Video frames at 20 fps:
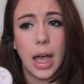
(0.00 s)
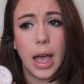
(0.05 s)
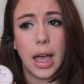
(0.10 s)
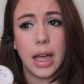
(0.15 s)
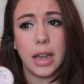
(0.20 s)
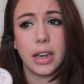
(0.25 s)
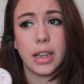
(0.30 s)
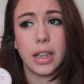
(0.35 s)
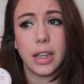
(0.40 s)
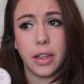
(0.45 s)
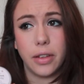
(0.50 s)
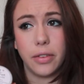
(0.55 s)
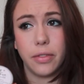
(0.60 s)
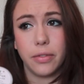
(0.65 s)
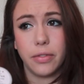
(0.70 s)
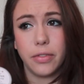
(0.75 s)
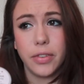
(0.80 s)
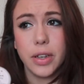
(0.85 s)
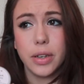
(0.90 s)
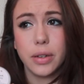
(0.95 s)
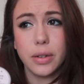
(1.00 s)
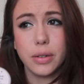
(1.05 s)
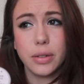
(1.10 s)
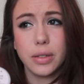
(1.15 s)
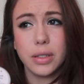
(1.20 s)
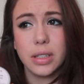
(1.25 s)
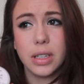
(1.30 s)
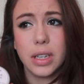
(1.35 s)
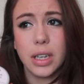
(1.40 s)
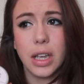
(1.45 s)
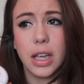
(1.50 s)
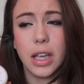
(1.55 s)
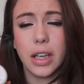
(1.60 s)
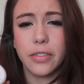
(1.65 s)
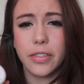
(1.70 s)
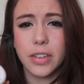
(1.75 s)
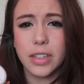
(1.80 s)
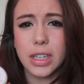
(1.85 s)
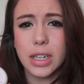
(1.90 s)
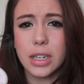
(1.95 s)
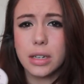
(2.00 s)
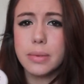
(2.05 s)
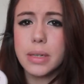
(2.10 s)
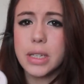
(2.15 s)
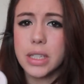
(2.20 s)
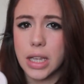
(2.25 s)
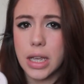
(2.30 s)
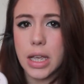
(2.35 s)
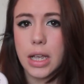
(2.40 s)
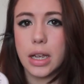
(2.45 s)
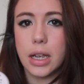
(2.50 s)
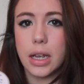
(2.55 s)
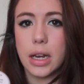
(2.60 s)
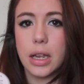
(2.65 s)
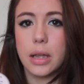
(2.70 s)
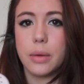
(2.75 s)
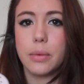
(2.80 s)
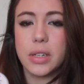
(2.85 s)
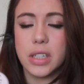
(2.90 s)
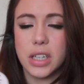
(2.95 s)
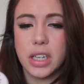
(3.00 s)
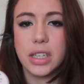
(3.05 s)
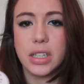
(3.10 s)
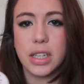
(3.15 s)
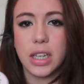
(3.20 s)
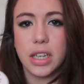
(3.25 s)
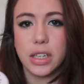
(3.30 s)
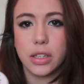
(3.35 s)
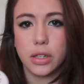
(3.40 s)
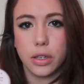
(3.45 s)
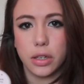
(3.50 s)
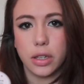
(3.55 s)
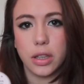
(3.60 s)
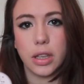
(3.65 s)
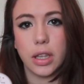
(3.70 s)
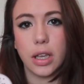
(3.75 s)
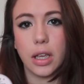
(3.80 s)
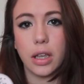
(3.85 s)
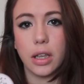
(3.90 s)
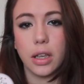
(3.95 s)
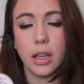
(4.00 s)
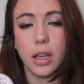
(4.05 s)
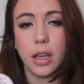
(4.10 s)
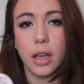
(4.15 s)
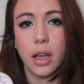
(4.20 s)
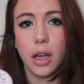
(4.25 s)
and it feels a little bit tingly, which they say is a good thing.